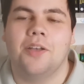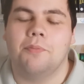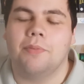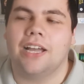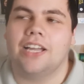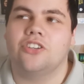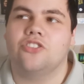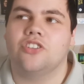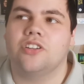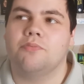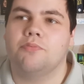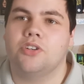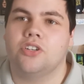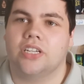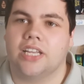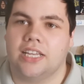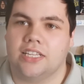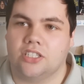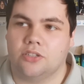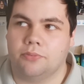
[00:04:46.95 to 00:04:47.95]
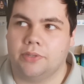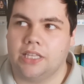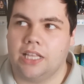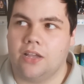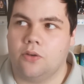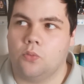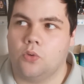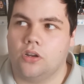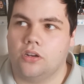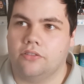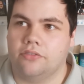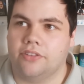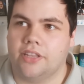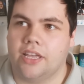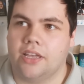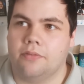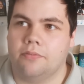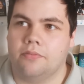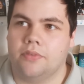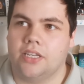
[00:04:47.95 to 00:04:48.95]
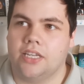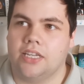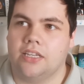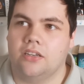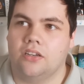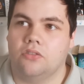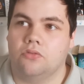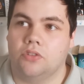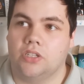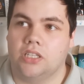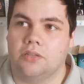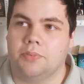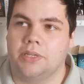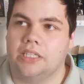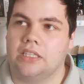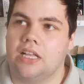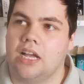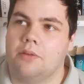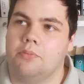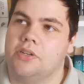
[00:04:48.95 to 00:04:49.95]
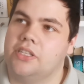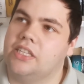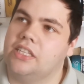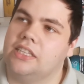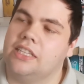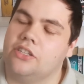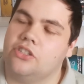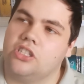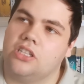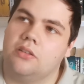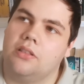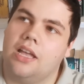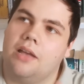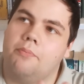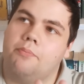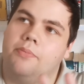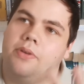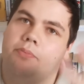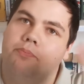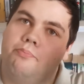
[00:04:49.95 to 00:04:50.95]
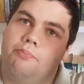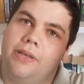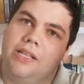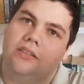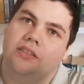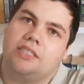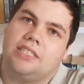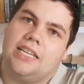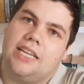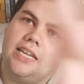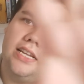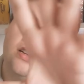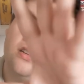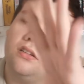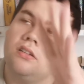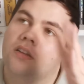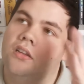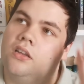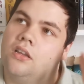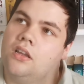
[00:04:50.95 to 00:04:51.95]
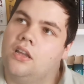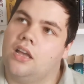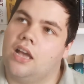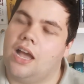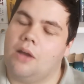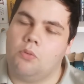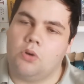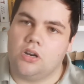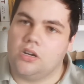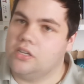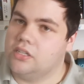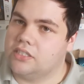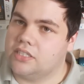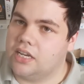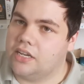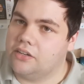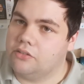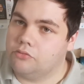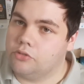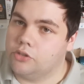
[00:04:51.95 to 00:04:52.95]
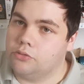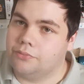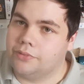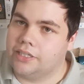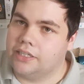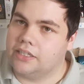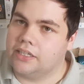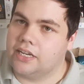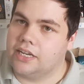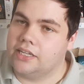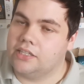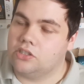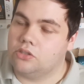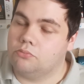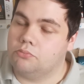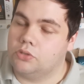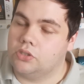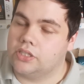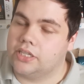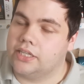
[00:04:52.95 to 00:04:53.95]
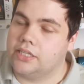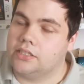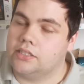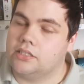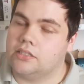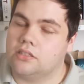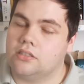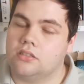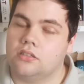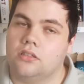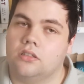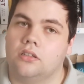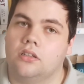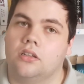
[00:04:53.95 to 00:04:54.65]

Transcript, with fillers: My dream bookcase would be like one of them in a really big library. They'd literally like be built in. I want an entire room dedicated to bookcases.